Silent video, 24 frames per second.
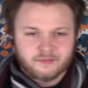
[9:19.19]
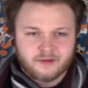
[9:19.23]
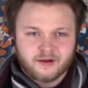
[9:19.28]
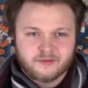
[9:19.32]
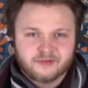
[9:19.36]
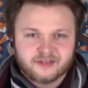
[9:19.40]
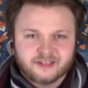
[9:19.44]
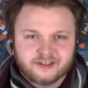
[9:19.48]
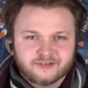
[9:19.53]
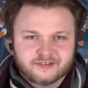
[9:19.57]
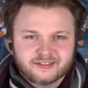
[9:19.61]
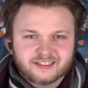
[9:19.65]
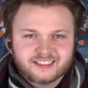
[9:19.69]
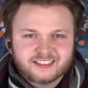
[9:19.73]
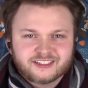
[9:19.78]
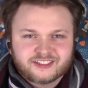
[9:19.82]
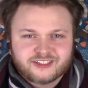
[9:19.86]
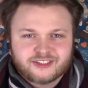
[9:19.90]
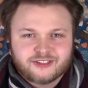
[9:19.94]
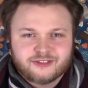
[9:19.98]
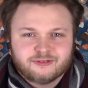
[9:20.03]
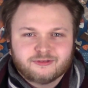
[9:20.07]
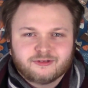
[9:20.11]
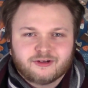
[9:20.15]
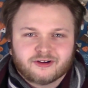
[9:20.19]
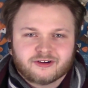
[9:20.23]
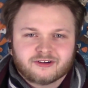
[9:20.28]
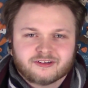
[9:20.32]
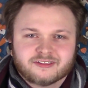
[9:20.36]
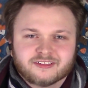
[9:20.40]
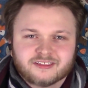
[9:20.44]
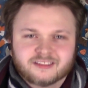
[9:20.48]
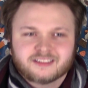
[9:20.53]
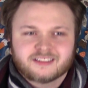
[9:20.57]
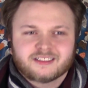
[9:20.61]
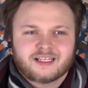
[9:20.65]
I remember there were these 2
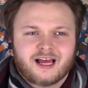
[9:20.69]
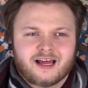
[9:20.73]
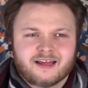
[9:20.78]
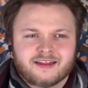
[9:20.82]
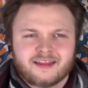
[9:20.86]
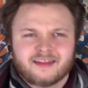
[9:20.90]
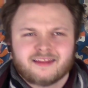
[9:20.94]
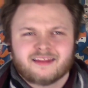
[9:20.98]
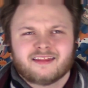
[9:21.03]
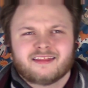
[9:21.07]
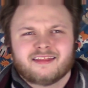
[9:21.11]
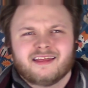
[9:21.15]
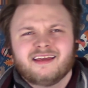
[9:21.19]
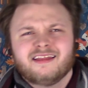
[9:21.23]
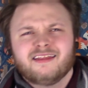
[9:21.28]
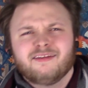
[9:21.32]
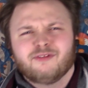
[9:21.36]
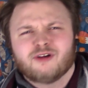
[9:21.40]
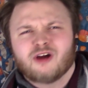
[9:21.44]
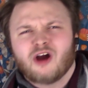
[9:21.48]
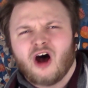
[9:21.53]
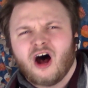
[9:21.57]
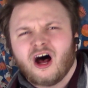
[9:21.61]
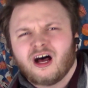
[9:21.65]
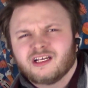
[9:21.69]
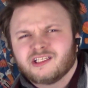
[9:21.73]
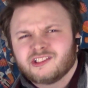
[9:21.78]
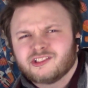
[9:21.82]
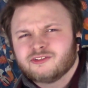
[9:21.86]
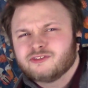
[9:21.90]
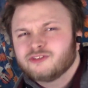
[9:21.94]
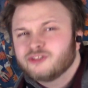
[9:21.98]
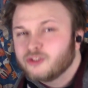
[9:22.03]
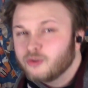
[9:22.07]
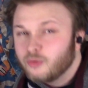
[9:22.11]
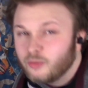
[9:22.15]
girls. I think they were
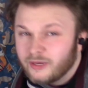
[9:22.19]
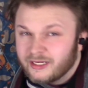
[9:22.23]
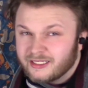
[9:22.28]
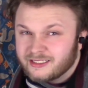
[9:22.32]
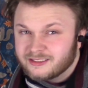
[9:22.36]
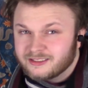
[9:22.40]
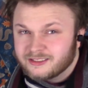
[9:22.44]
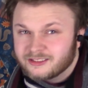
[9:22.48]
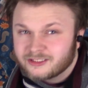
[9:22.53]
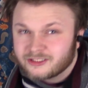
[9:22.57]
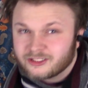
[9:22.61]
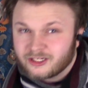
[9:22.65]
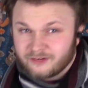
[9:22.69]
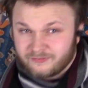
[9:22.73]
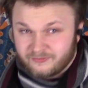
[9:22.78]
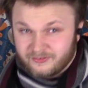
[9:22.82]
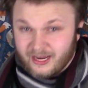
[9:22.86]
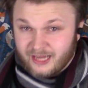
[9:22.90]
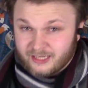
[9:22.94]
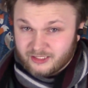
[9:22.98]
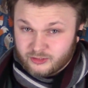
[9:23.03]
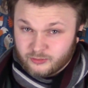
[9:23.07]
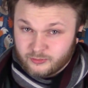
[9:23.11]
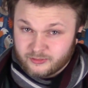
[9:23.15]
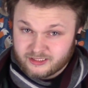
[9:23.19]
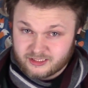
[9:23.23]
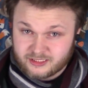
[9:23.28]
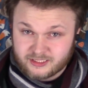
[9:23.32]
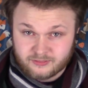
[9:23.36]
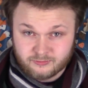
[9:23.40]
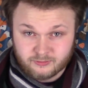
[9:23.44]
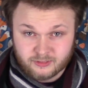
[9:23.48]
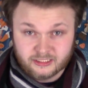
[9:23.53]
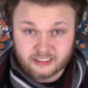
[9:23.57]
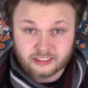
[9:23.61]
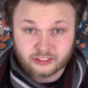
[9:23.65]
also twins. If not twins,
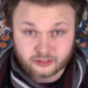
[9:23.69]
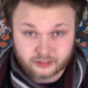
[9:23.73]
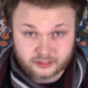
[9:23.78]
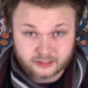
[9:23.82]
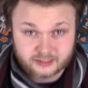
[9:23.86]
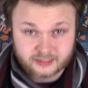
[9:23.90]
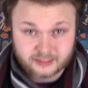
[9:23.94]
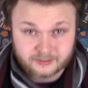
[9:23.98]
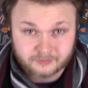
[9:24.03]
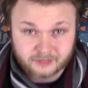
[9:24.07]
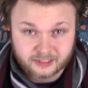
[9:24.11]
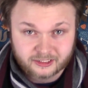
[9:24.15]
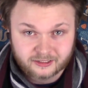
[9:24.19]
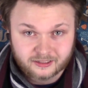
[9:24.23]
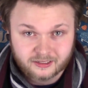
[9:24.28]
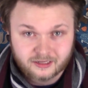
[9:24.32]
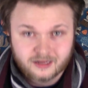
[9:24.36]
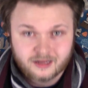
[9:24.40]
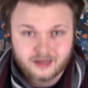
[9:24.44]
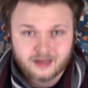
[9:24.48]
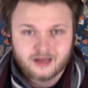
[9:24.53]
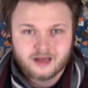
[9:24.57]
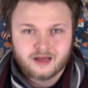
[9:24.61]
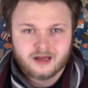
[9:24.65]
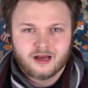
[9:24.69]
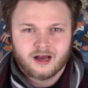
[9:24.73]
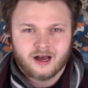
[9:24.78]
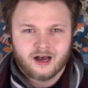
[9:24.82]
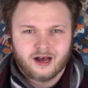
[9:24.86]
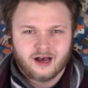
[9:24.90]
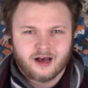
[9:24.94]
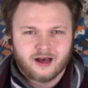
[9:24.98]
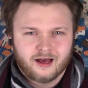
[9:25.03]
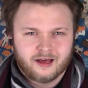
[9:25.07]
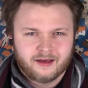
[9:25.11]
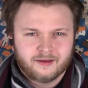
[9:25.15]
they really looked similar.
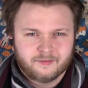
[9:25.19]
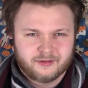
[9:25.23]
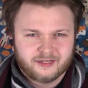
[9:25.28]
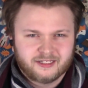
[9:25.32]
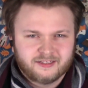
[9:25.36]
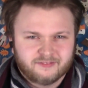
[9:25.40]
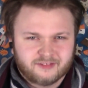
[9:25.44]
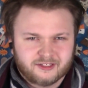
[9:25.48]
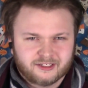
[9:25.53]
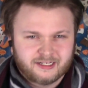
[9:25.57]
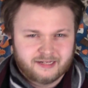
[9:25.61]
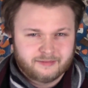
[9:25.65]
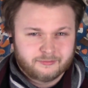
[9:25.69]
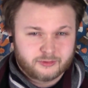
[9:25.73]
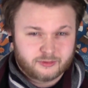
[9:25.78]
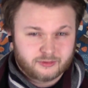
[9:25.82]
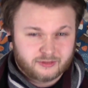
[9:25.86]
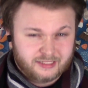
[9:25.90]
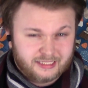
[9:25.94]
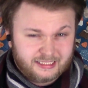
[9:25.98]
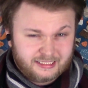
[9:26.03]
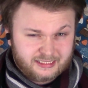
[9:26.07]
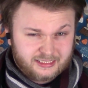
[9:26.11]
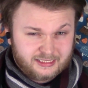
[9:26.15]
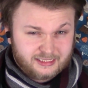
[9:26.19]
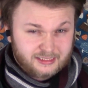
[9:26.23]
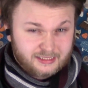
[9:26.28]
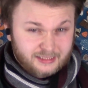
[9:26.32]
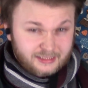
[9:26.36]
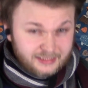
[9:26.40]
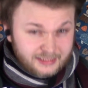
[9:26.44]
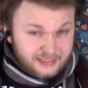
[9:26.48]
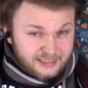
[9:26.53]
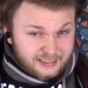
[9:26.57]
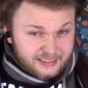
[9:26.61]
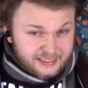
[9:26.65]
I believe their names were like
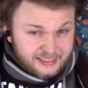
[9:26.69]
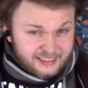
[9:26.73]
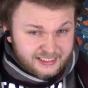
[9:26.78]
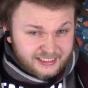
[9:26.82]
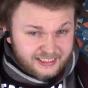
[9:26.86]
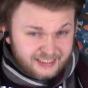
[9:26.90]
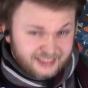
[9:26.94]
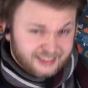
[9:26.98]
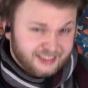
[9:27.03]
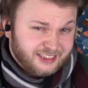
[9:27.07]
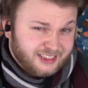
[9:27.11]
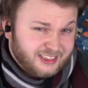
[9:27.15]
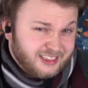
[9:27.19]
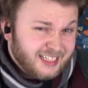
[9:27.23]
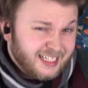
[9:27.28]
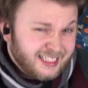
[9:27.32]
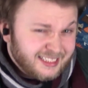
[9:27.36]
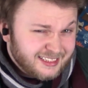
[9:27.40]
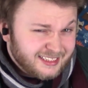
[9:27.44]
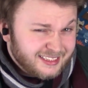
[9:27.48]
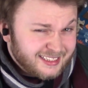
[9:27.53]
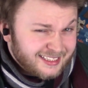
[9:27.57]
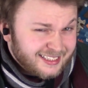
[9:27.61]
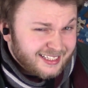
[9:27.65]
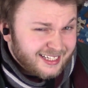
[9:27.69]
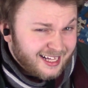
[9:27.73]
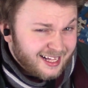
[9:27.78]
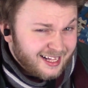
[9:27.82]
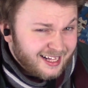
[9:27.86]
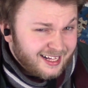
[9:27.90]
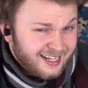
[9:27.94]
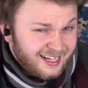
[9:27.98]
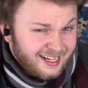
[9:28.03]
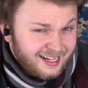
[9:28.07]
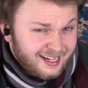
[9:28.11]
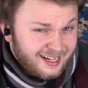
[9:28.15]
Sydney and Jessica,
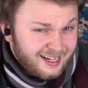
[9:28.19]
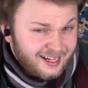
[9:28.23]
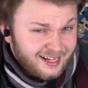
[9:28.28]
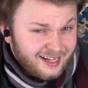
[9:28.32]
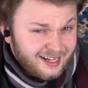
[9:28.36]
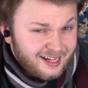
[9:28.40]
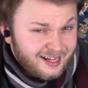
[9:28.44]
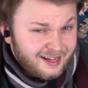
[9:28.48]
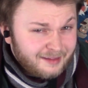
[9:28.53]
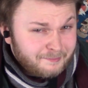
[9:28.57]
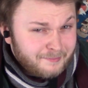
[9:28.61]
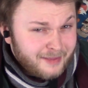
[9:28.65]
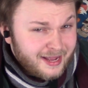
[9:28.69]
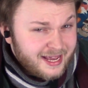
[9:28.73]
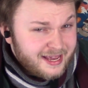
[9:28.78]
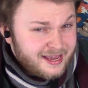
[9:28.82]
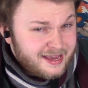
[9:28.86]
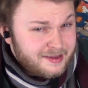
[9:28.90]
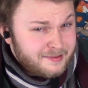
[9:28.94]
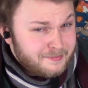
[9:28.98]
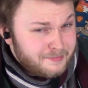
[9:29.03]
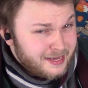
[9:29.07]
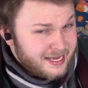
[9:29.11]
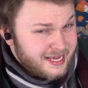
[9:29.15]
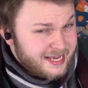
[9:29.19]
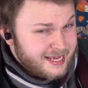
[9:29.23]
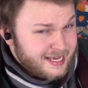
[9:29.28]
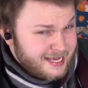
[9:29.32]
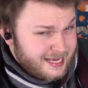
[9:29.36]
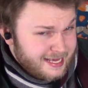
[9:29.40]
maybe?